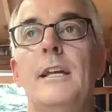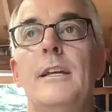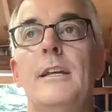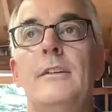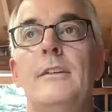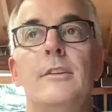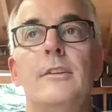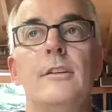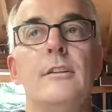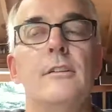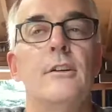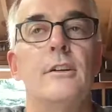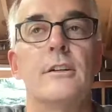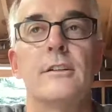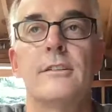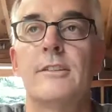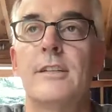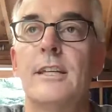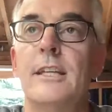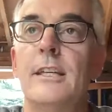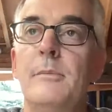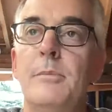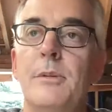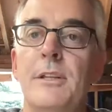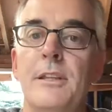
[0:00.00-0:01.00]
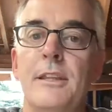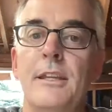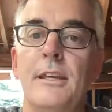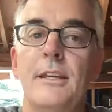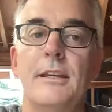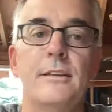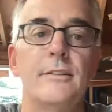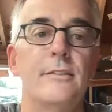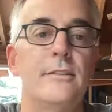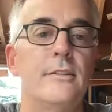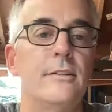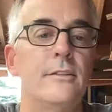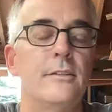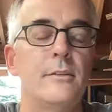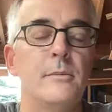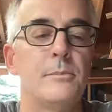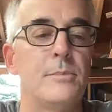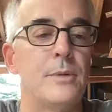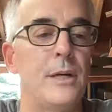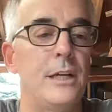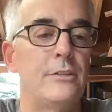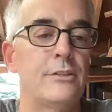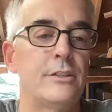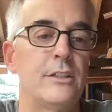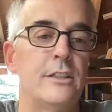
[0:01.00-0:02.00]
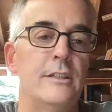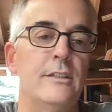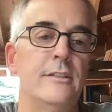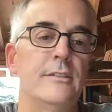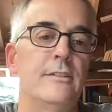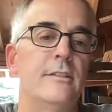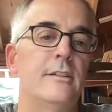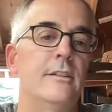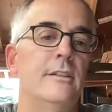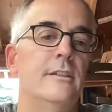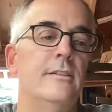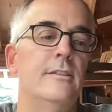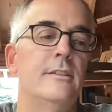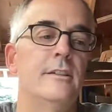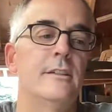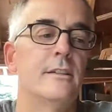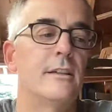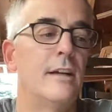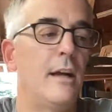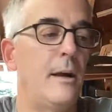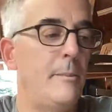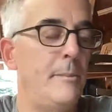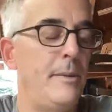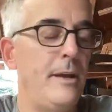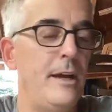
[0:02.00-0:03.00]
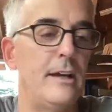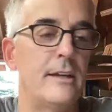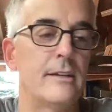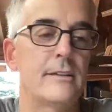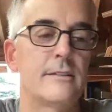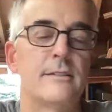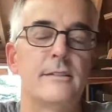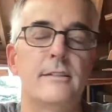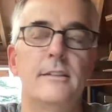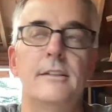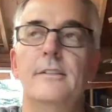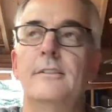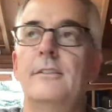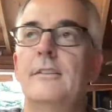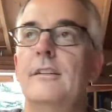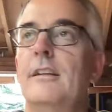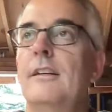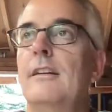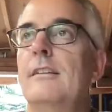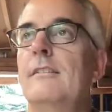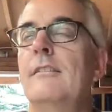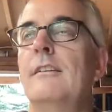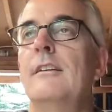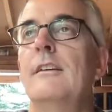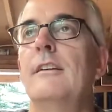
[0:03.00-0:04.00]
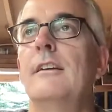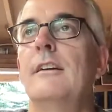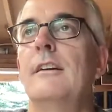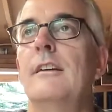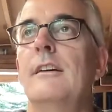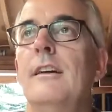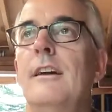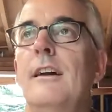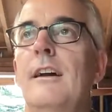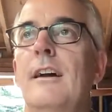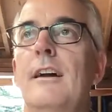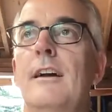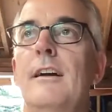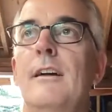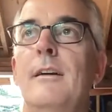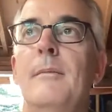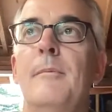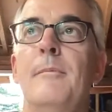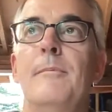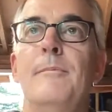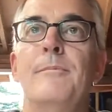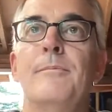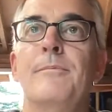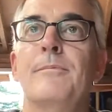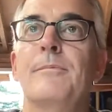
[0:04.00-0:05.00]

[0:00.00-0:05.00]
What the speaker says: Is it long, skinny things? Is it brushes? Is it compacts? Is it, you